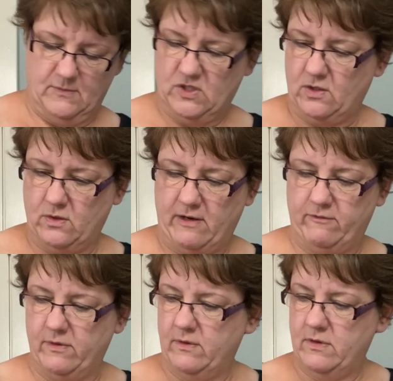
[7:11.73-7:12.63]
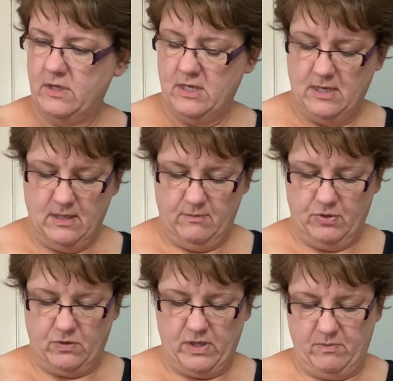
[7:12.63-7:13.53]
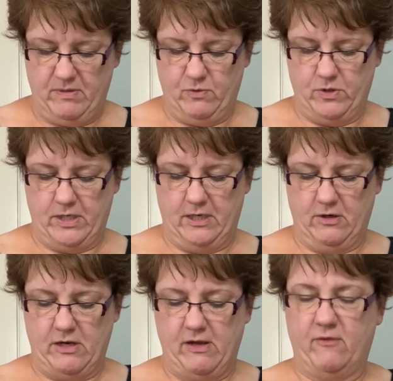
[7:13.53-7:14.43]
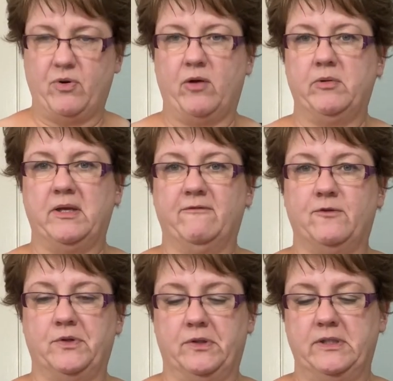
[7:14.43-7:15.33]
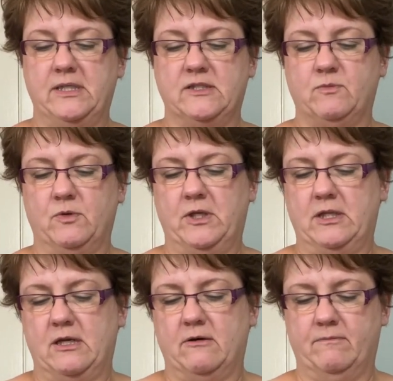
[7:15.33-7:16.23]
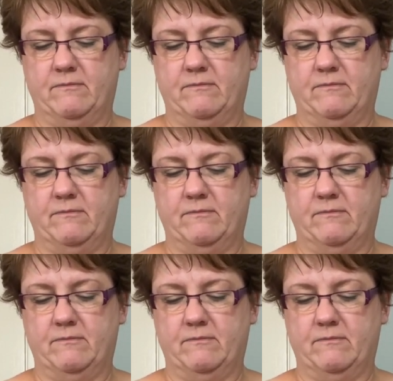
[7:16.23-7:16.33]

So I've put quite a bit more in here. Now I have probably a full teaspoon in there.